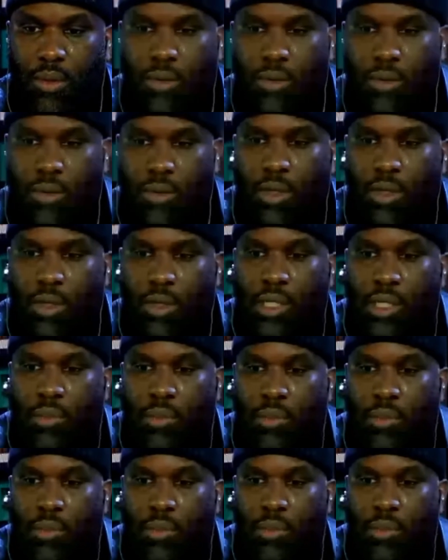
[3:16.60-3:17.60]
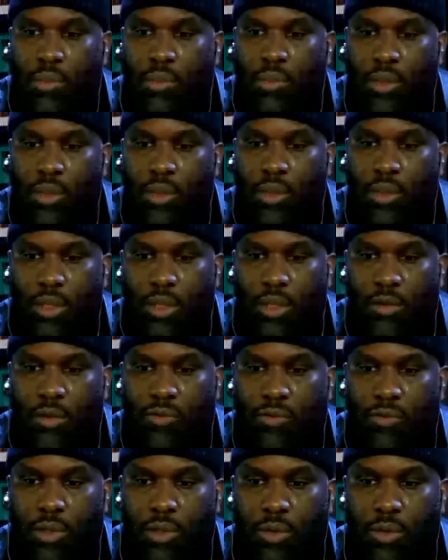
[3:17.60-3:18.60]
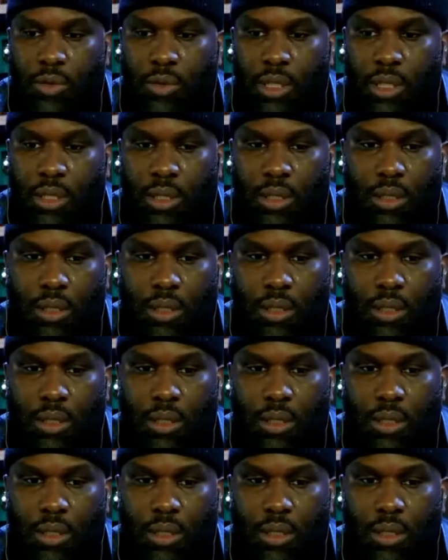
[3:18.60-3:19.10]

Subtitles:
All right, let me turn this off real quick.